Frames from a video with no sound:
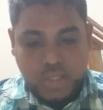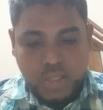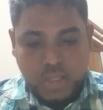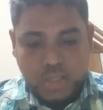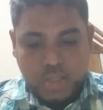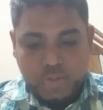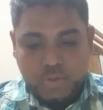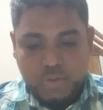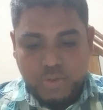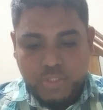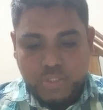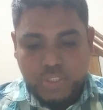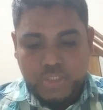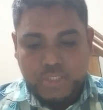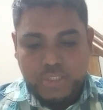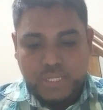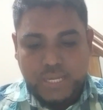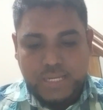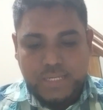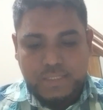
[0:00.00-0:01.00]
notice,
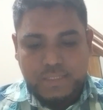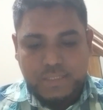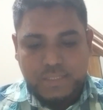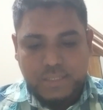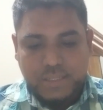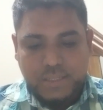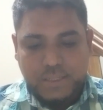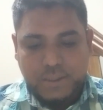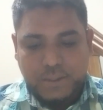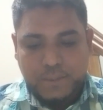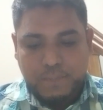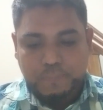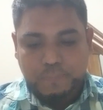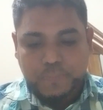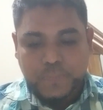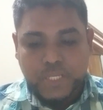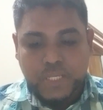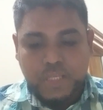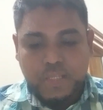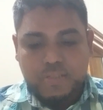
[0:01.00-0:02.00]
and
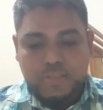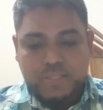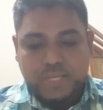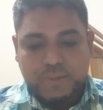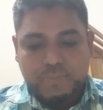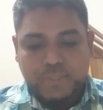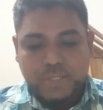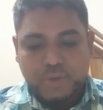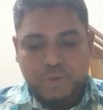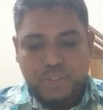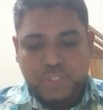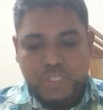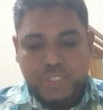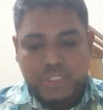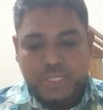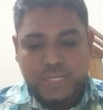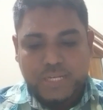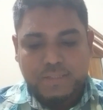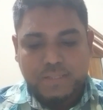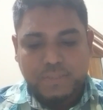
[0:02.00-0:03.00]
serve the notice
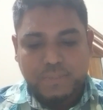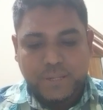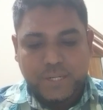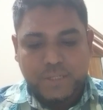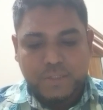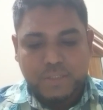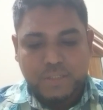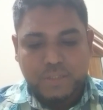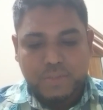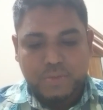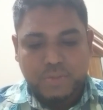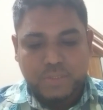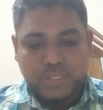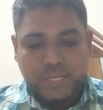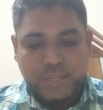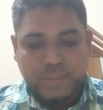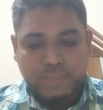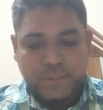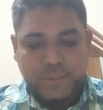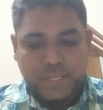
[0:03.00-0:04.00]
and the bundle to the
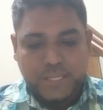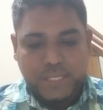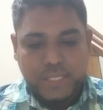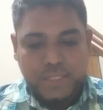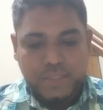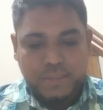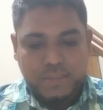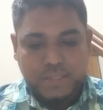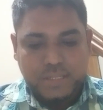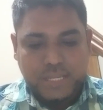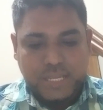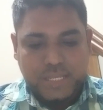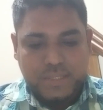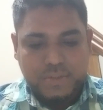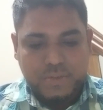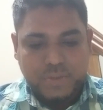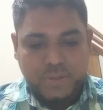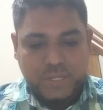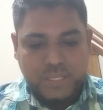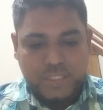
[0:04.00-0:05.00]
applicant as
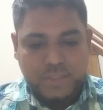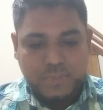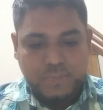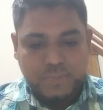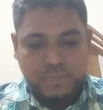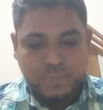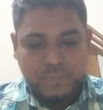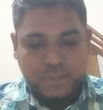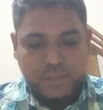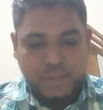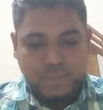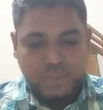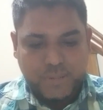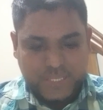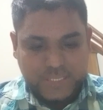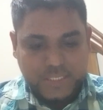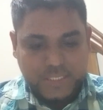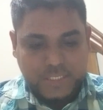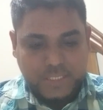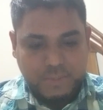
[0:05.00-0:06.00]
soon as
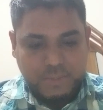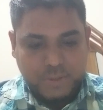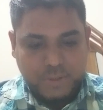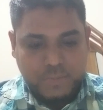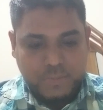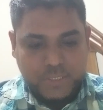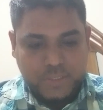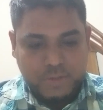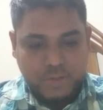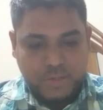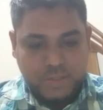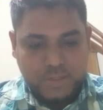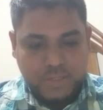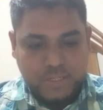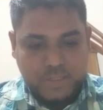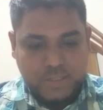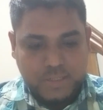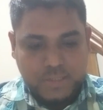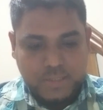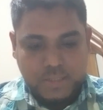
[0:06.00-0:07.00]
practicable, but not
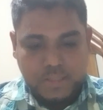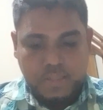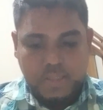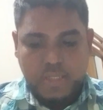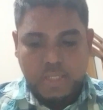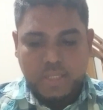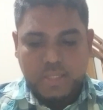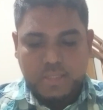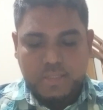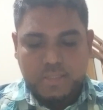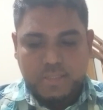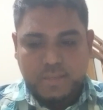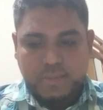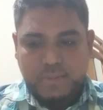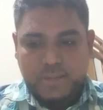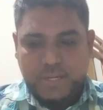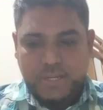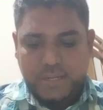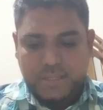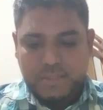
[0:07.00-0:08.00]
later than
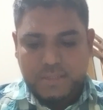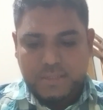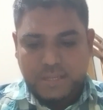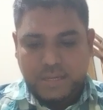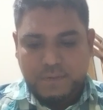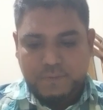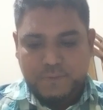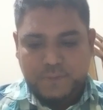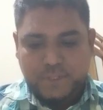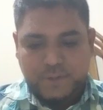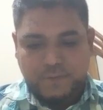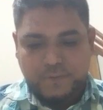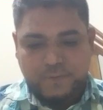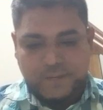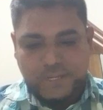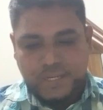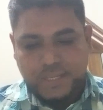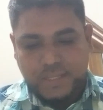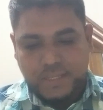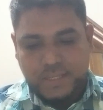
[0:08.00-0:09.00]
7 days after
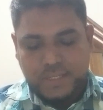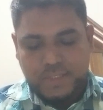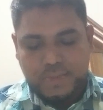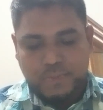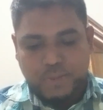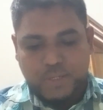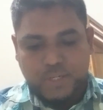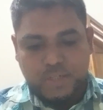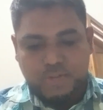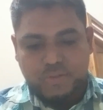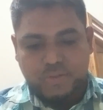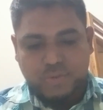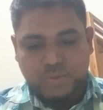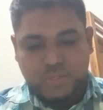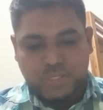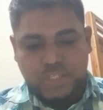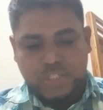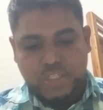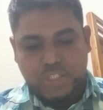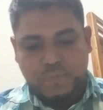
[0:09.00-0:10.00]
filing. A respondent's
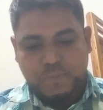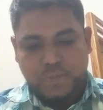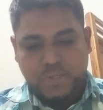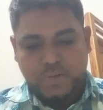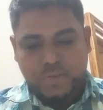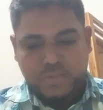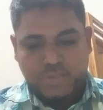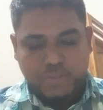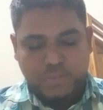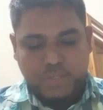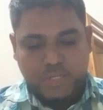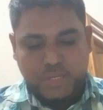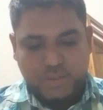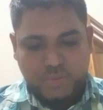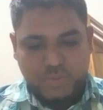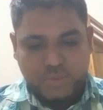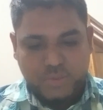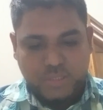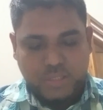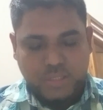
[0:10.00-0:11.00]
notice is very similar
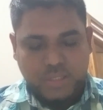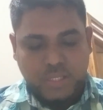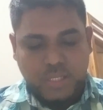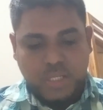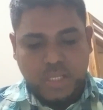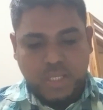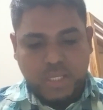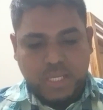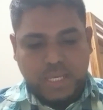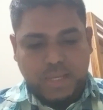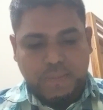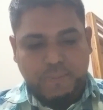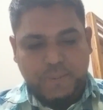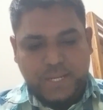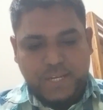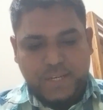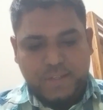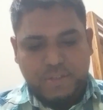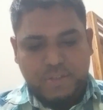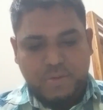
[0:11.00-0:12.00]
to the
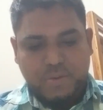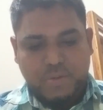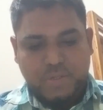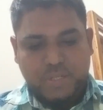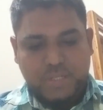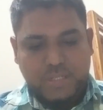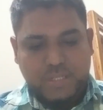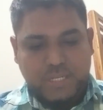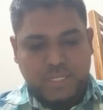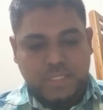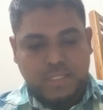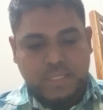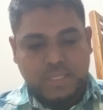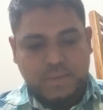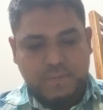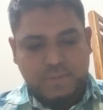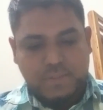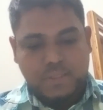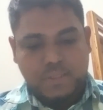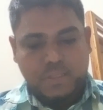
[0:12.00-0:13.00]
applicant's notice. It
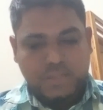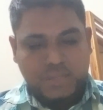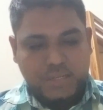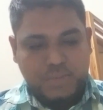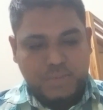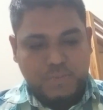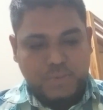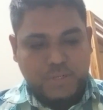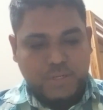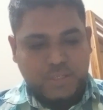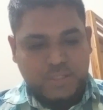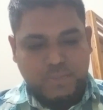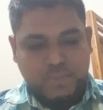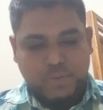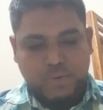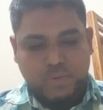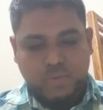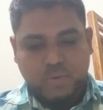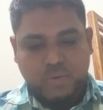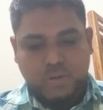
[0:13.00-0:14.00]
gives the respondent's
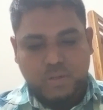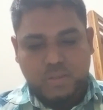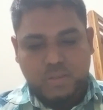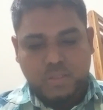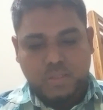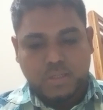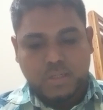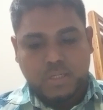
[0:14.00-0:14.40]
view on the